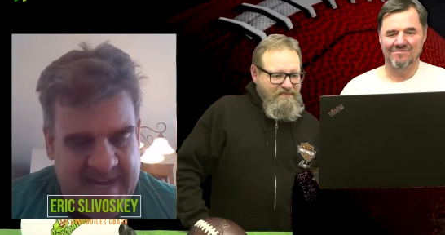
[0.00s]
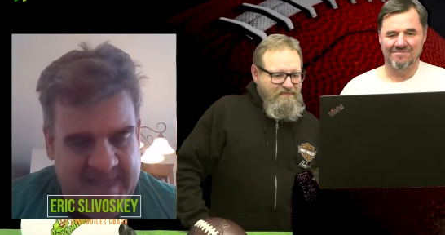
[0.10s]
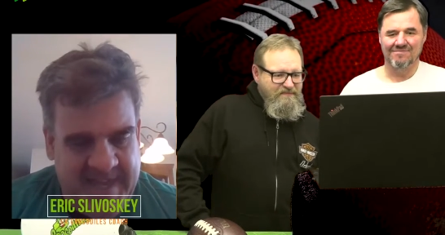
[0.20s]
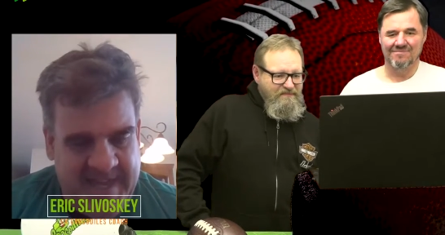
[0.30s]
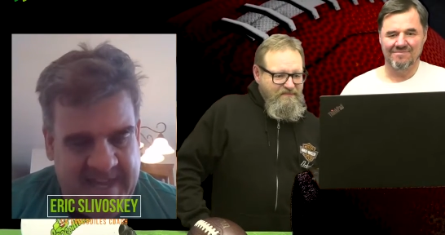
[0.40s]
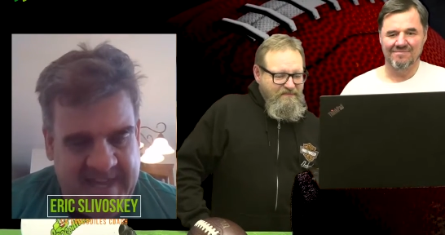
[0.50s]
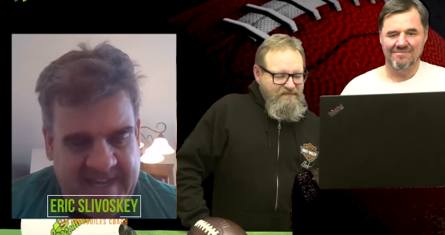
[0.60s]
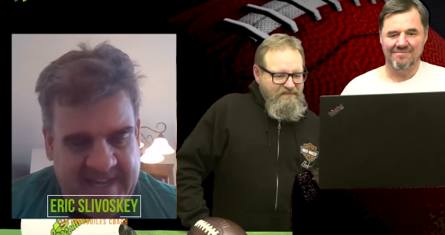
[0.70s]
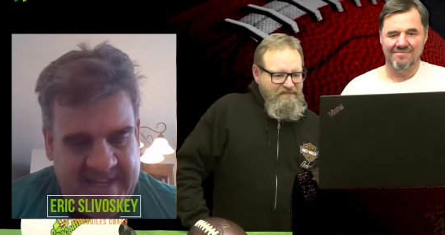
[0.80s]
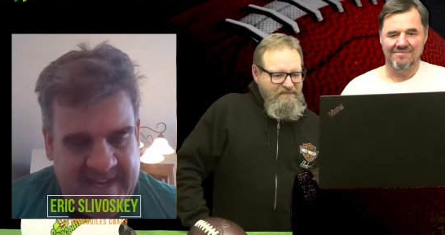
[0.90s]
Speaker 1: And I
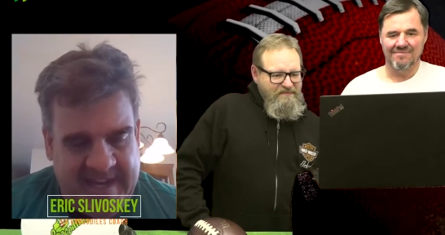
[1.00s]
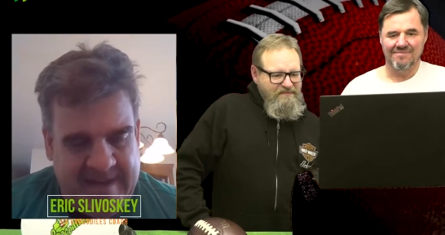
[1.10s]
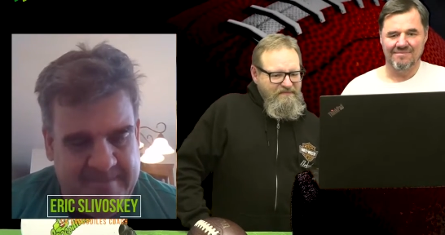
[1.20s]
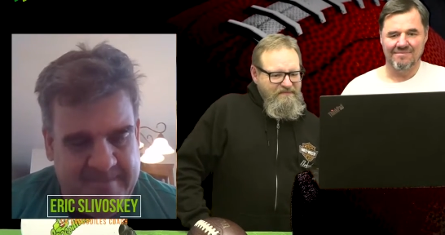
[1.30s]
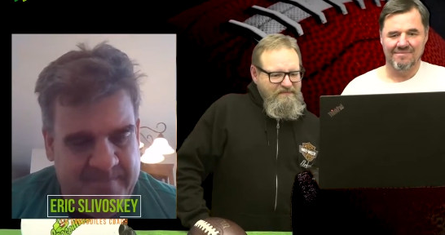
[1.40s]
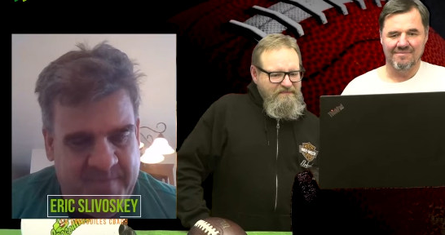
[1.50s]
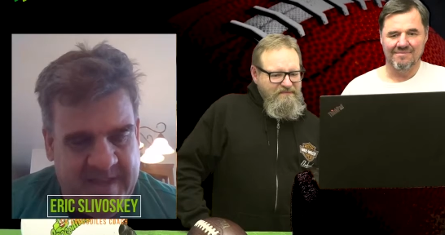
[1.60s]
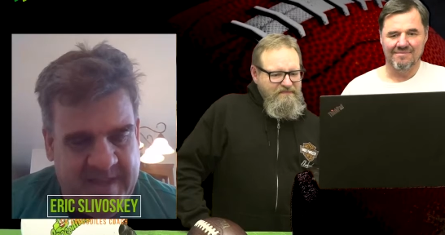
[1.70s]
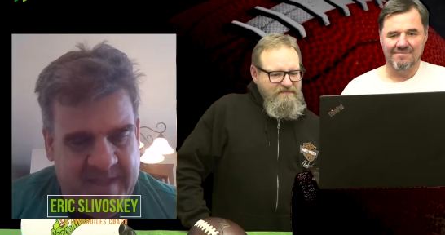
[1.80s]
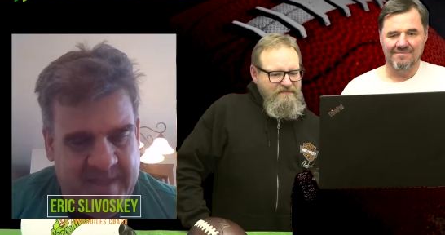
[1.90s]
think um,
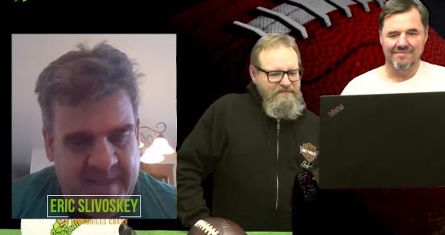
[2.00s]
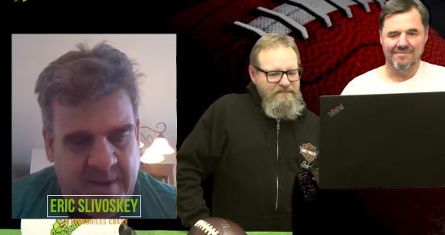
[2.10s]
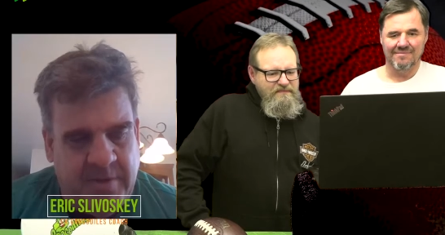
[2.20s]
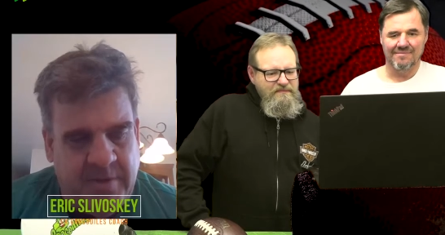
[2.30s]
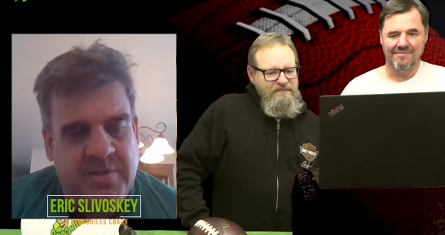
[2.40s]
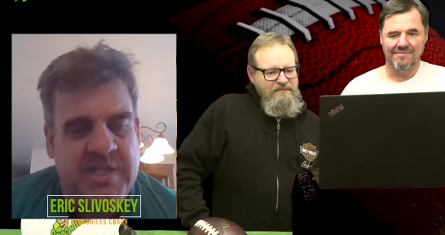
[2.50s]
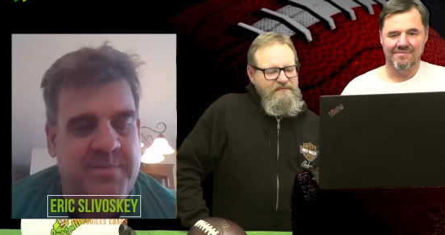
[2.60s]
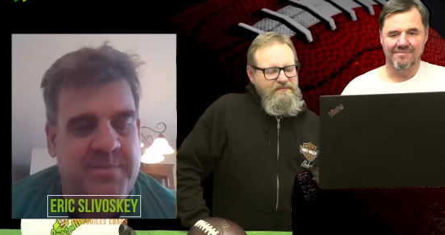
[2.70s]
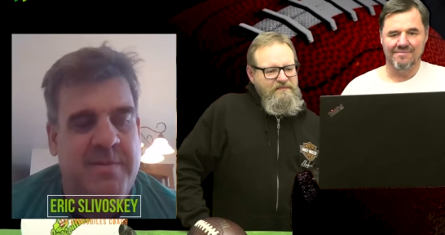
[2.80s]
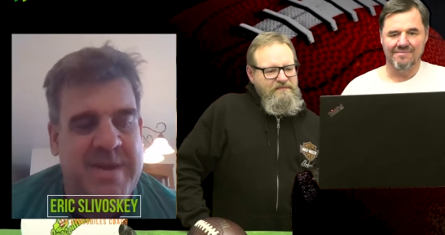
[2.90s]
those are
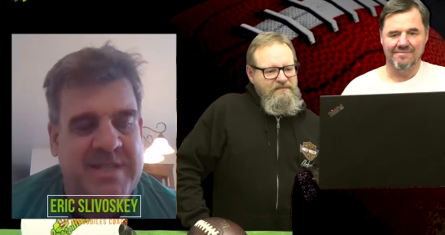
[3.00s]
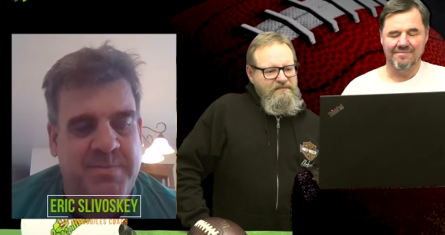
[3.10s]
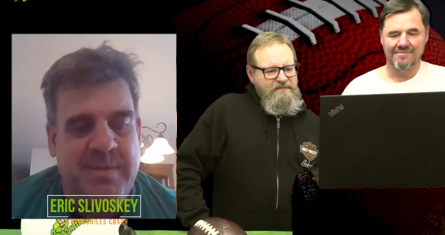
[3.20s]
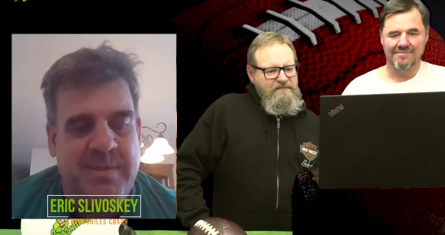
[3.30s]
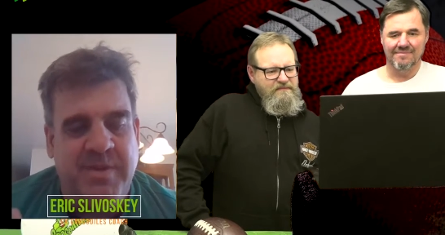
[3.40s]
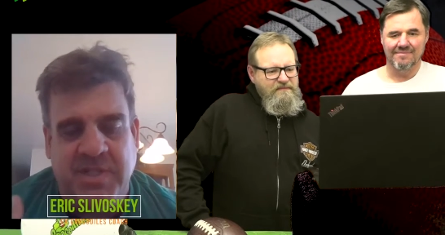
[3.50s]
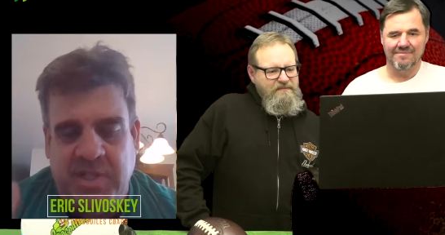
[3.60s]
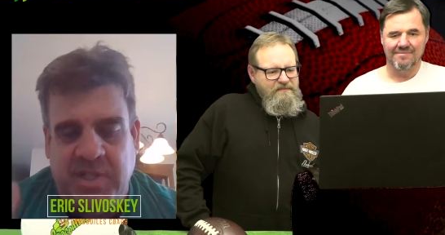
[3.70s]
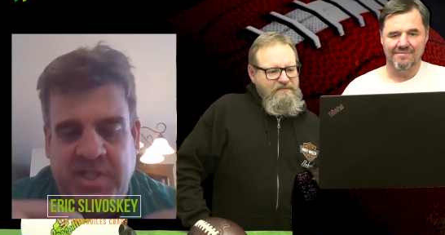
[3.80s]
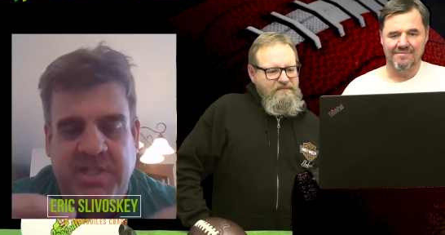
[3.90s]
some of the best
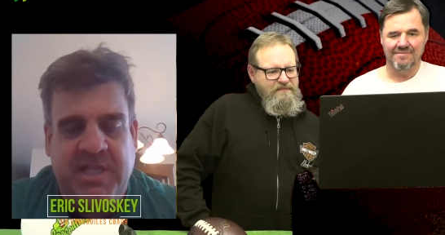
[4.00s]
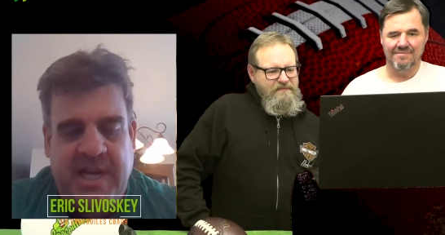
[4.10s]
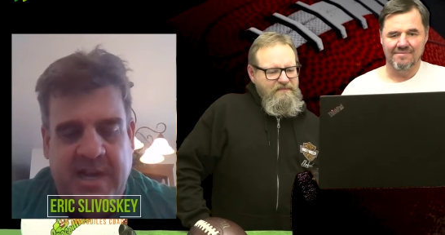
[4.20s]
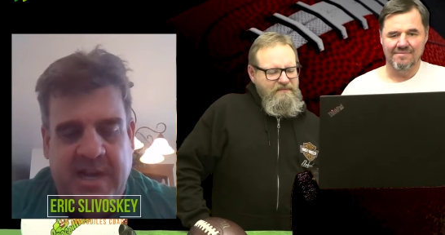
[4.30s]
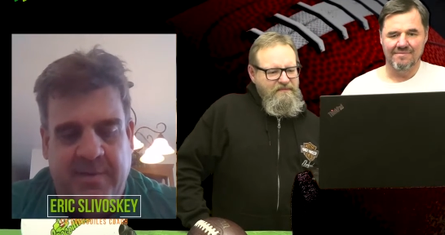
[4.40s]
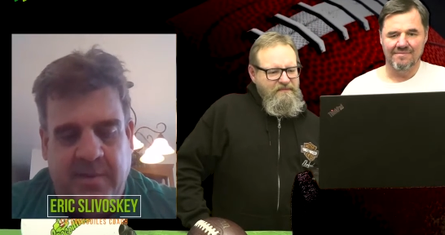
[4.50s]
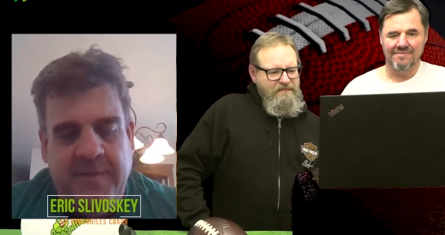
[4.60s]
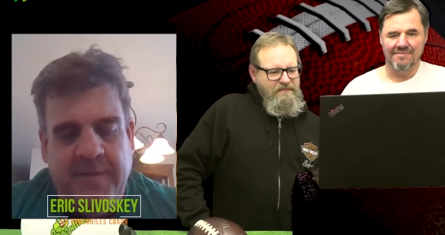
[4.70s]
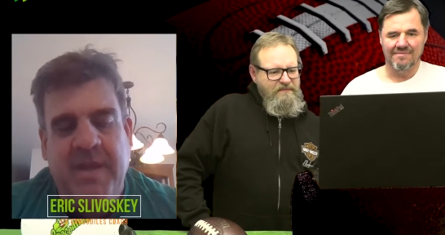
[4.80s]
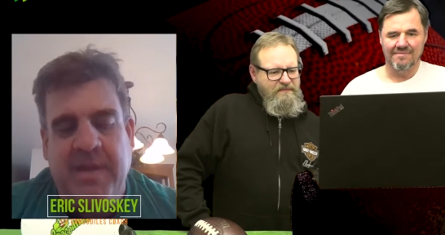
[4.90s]
memories is just kind of
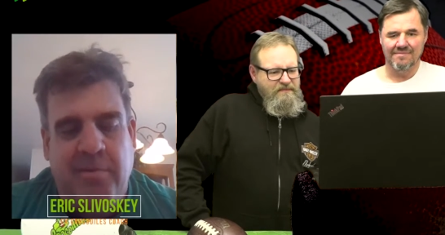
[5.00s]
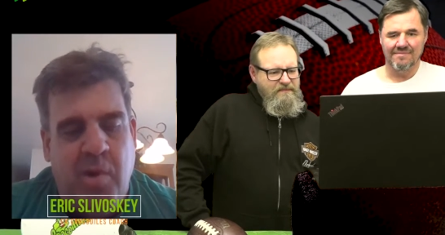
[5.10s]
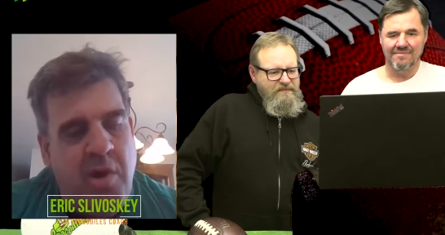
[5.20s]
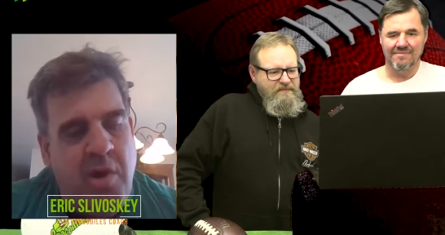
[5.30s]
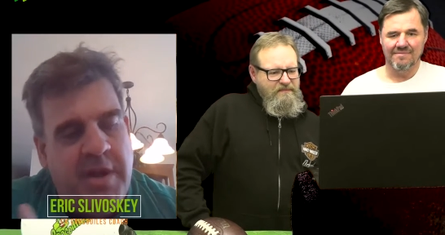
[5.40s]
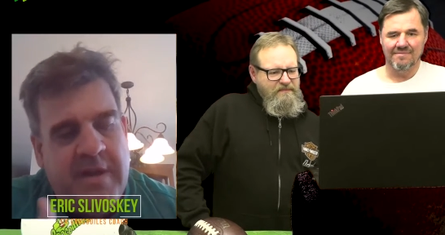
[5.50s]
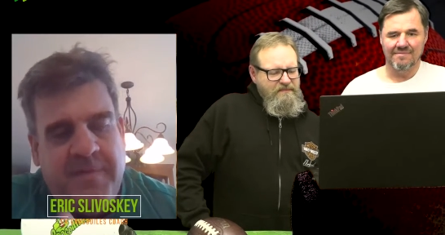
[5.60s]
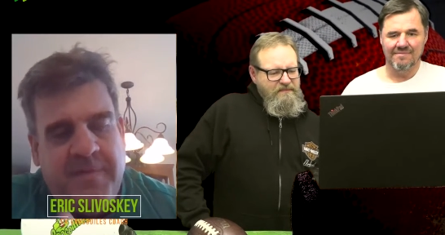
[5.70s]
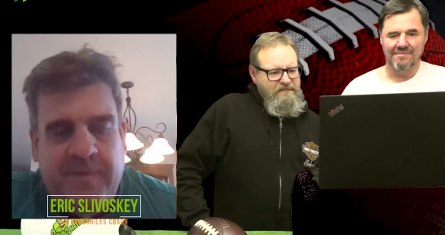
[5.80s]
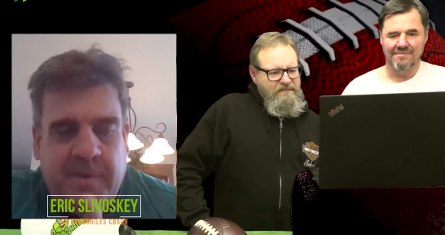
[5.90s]
living there long
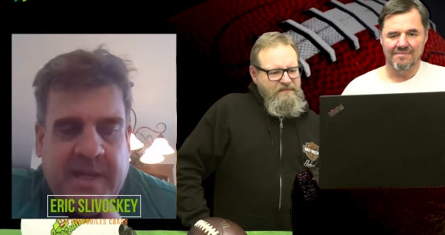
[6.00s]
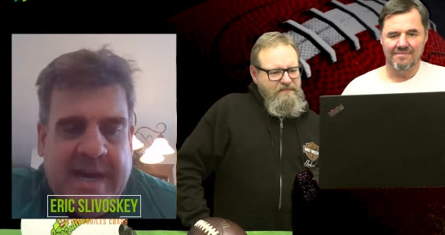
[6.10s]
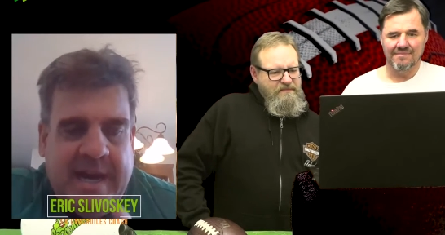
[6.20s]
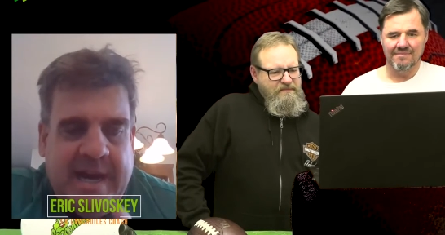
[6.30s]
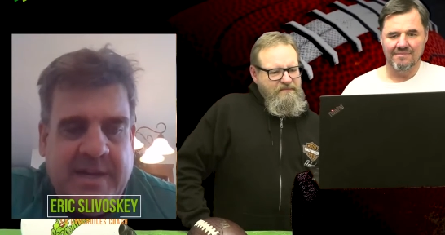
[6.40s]
enough to feel like I,